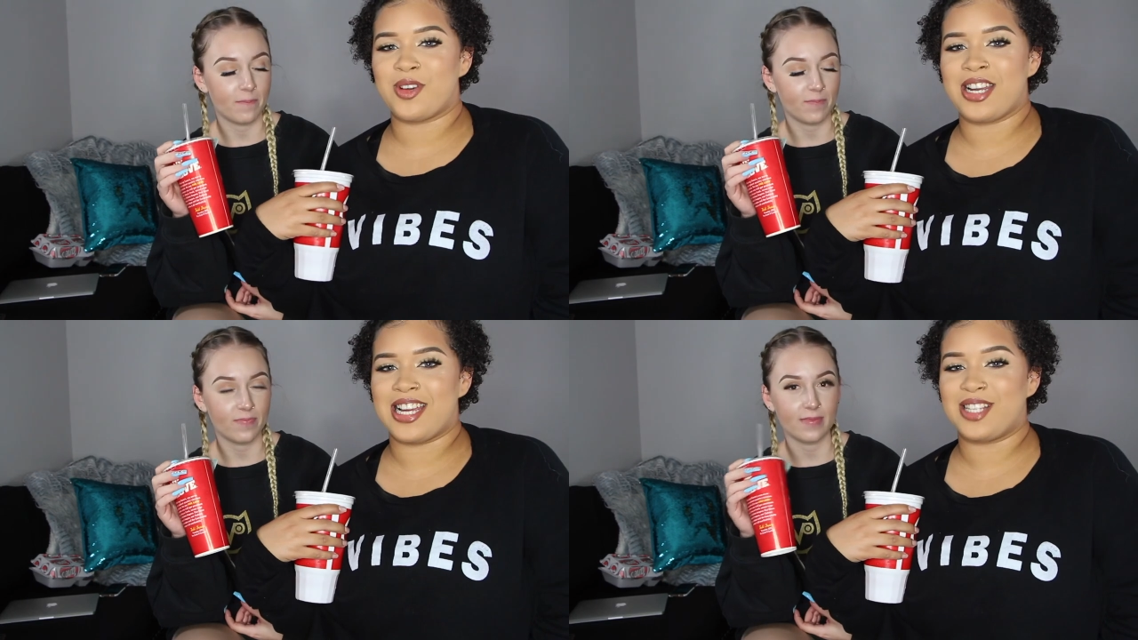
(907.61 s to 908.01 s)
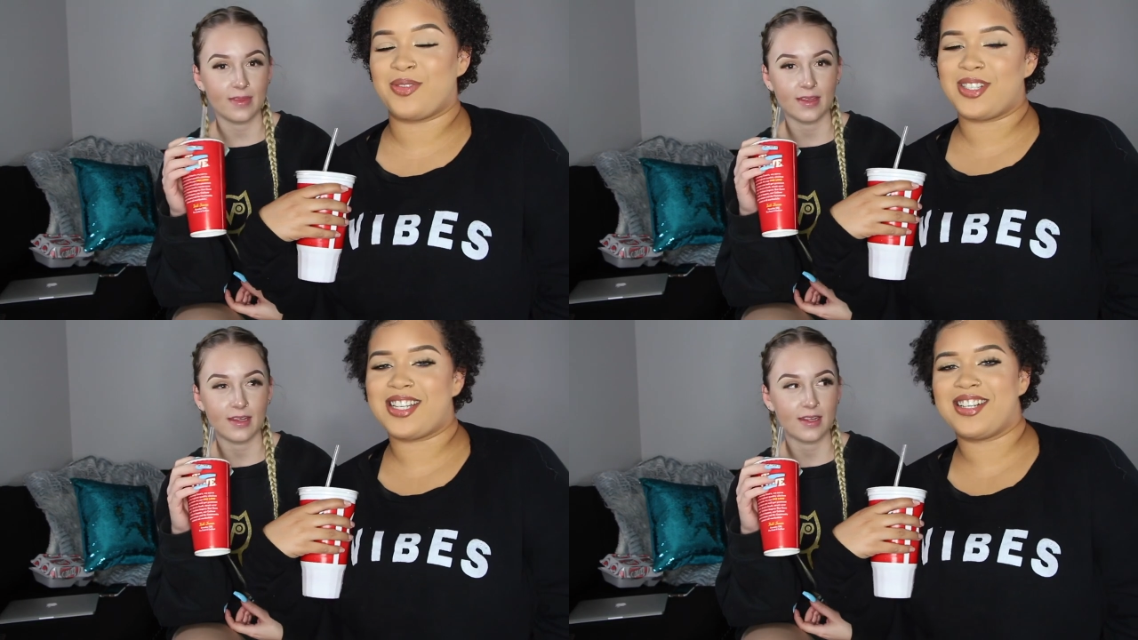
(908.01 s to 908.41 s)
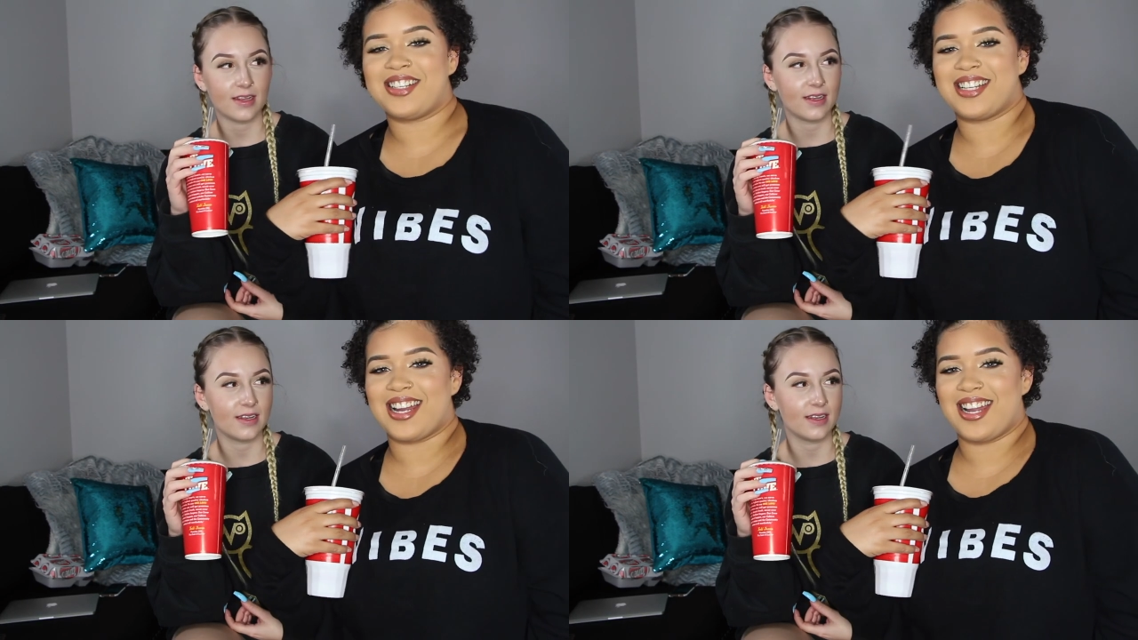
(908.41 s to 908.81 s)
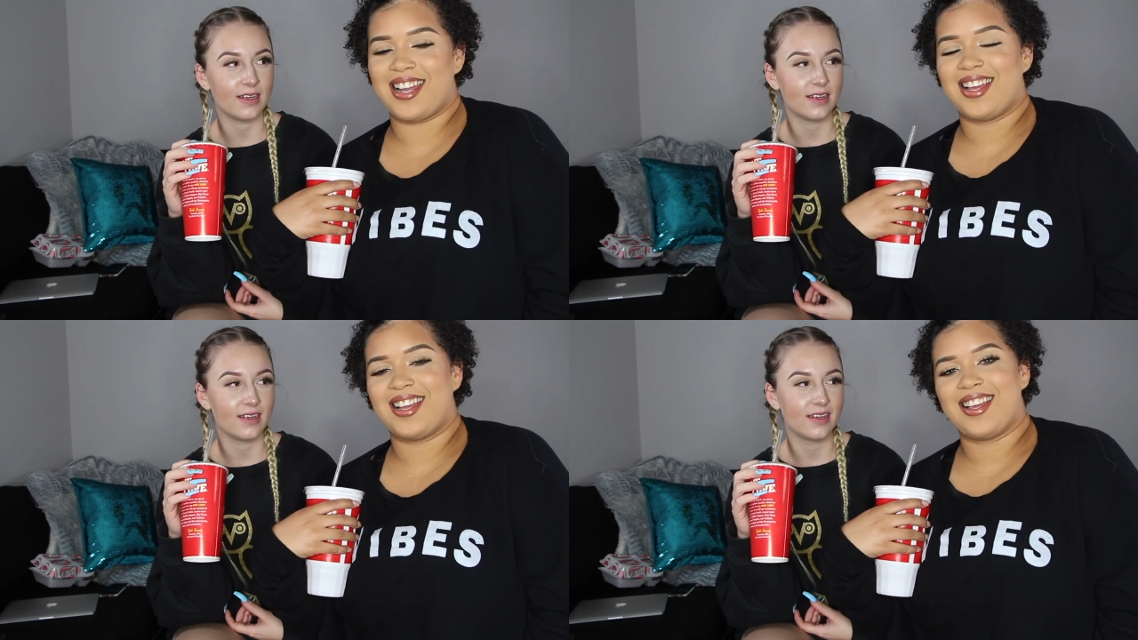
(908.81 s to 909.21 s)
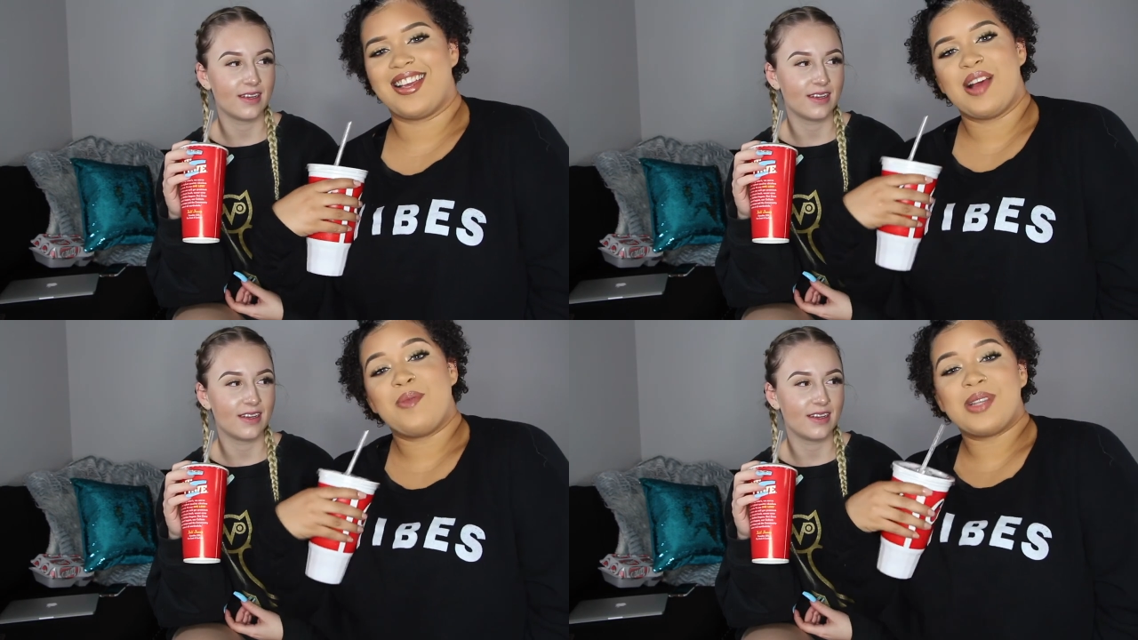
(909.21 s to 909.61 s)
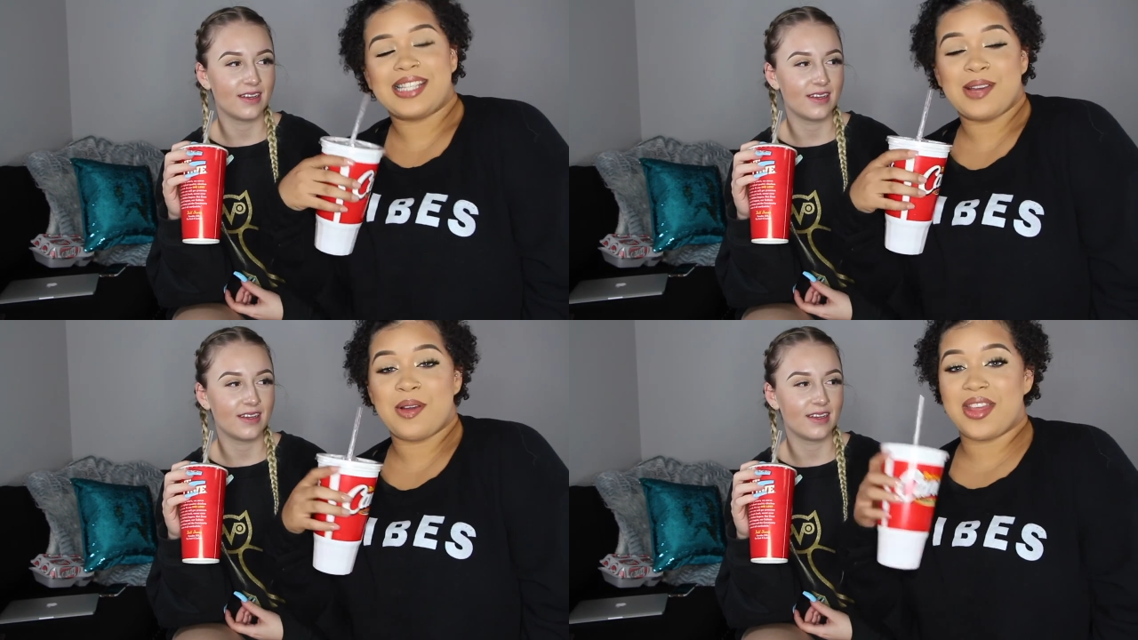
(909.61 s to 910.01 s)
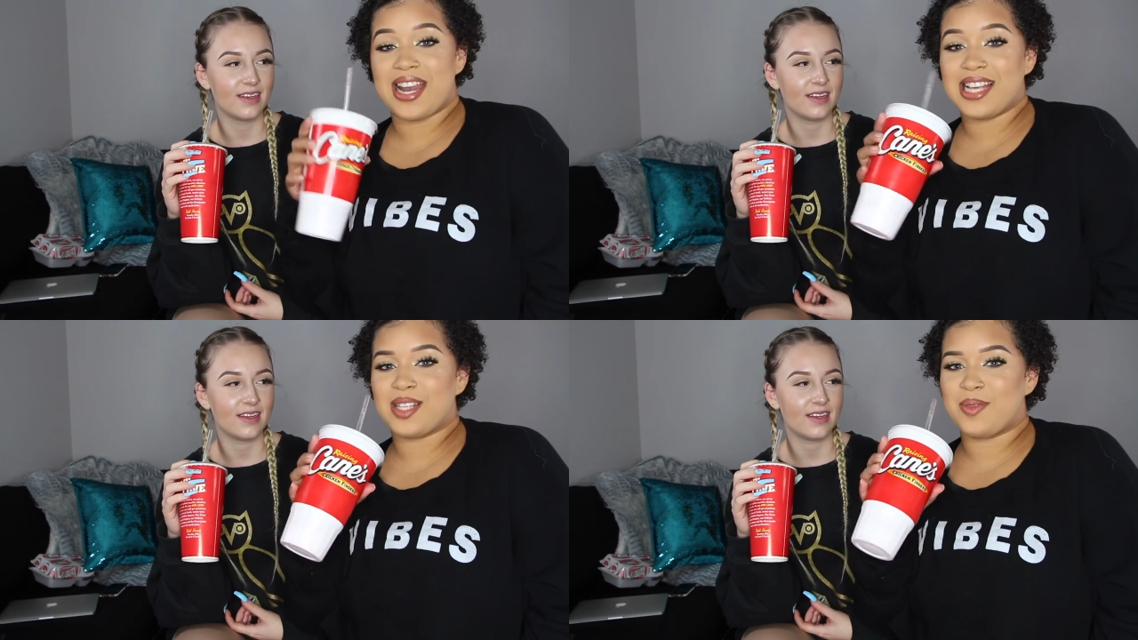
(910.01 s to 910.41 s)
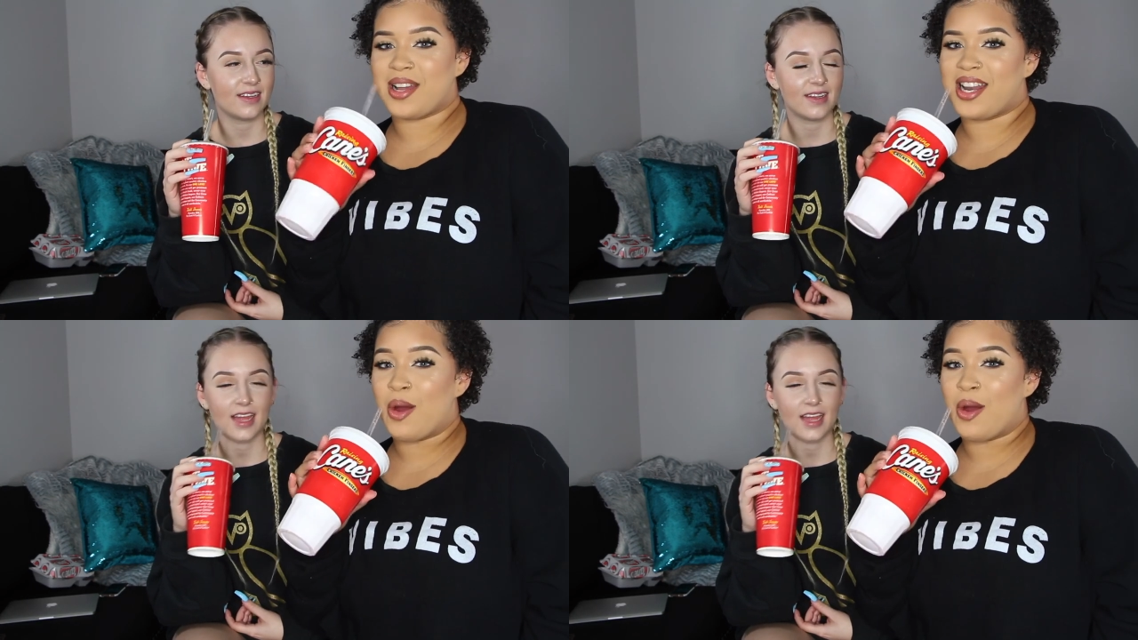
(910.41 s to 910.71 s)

Speaker 1: joining us for dinner time. We'll see you on the next one,